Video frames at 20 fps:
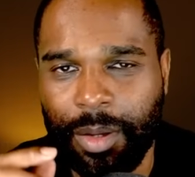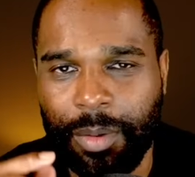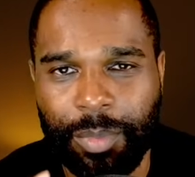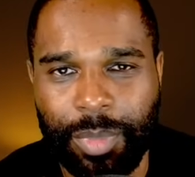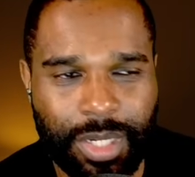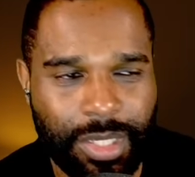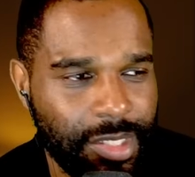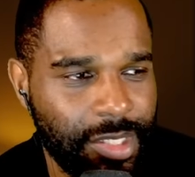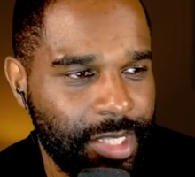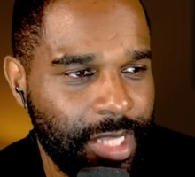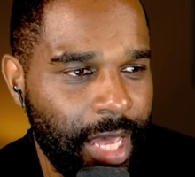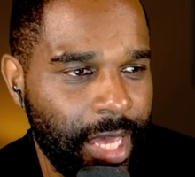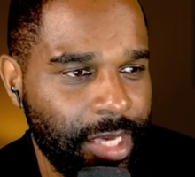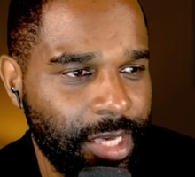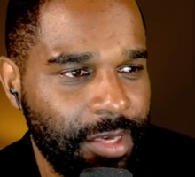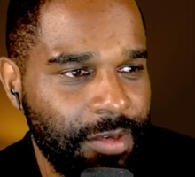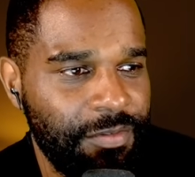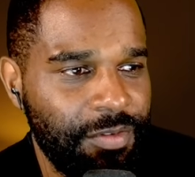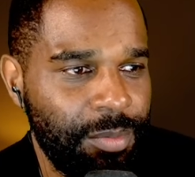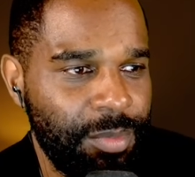But it's
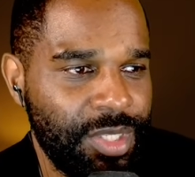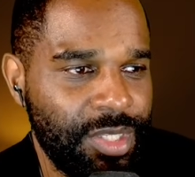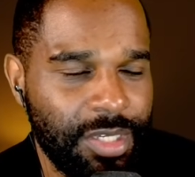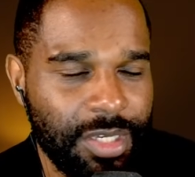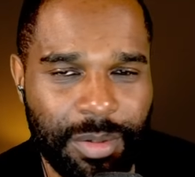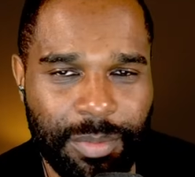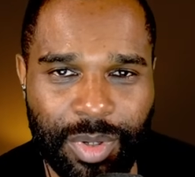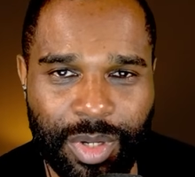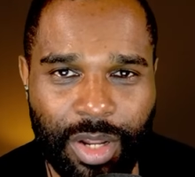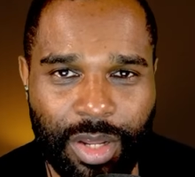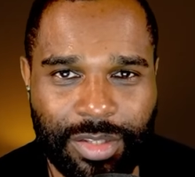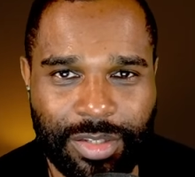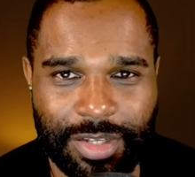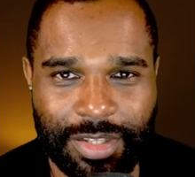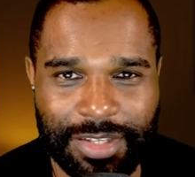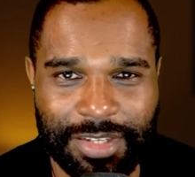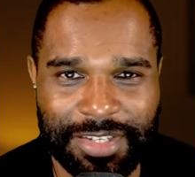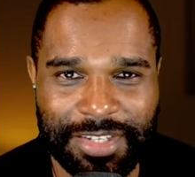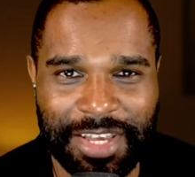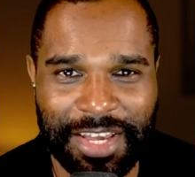techie for Mattia Binotto
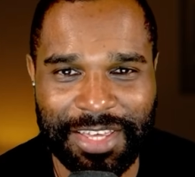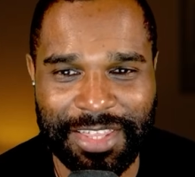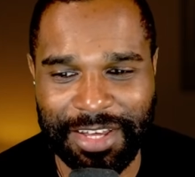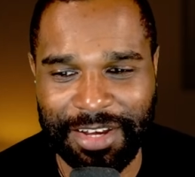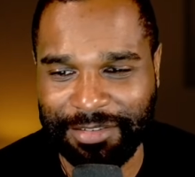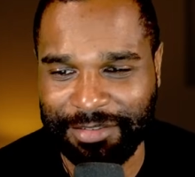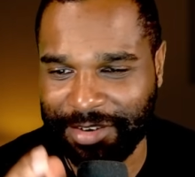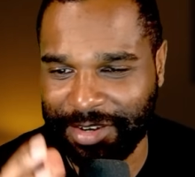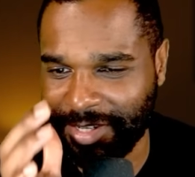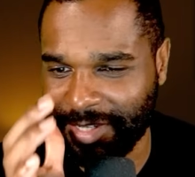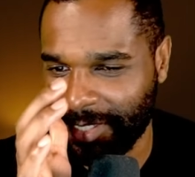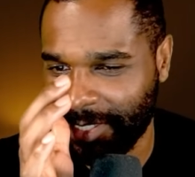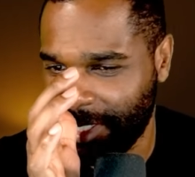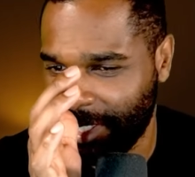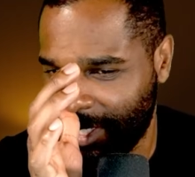to say that, right?